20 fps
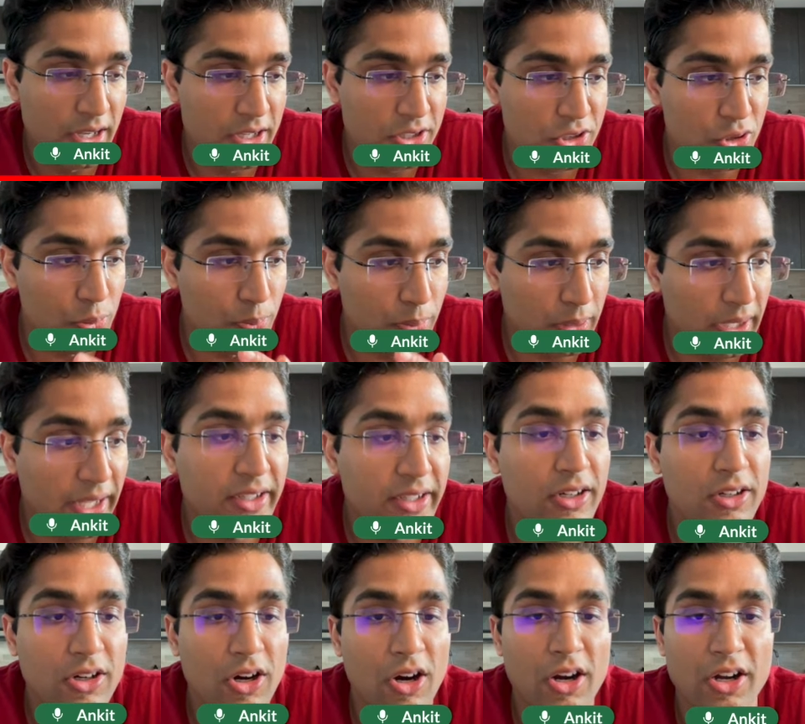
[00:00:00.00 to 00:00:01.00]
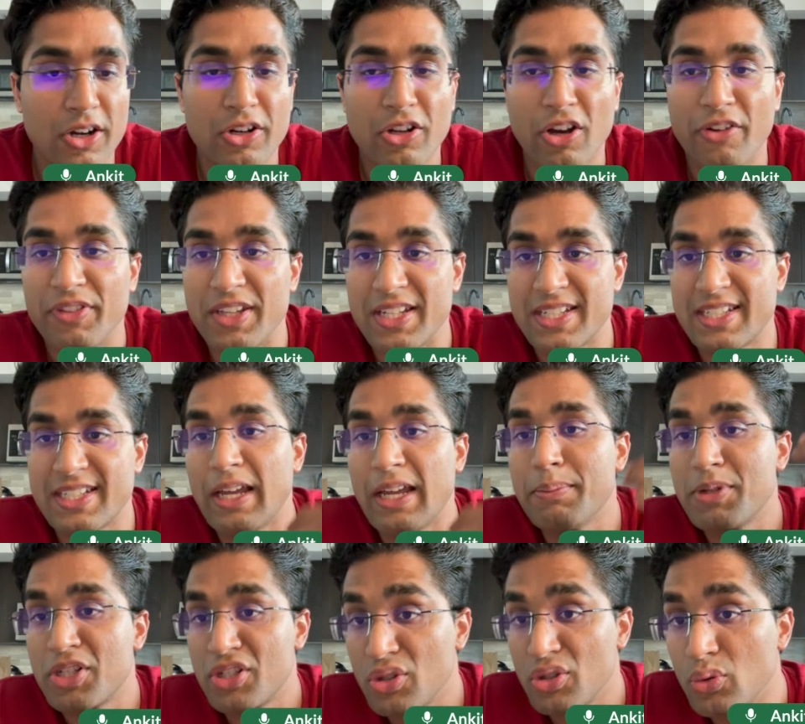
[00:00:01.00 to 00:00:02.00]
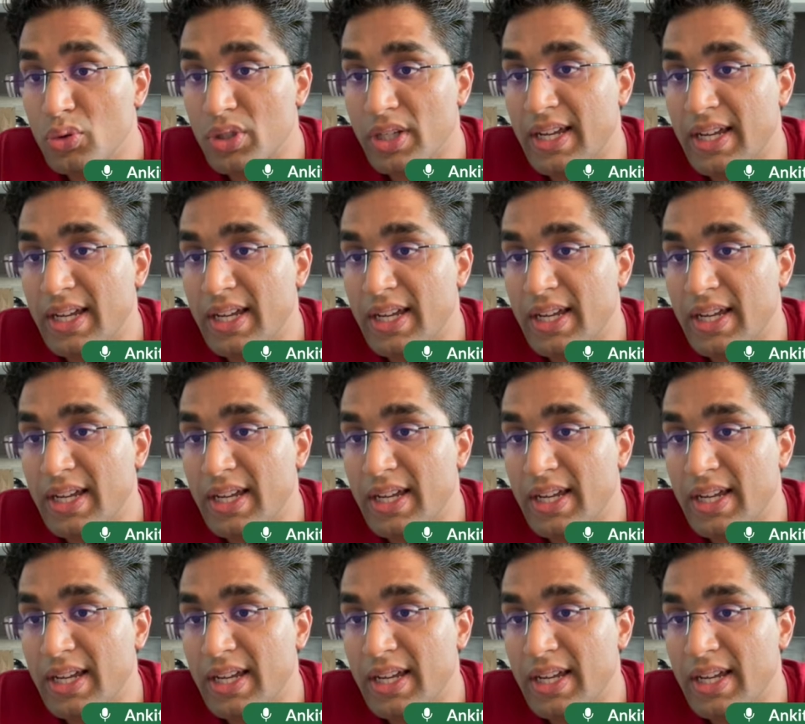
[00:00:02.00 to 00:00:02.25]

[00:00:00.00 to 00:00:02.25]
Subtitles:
to play a card of the same suit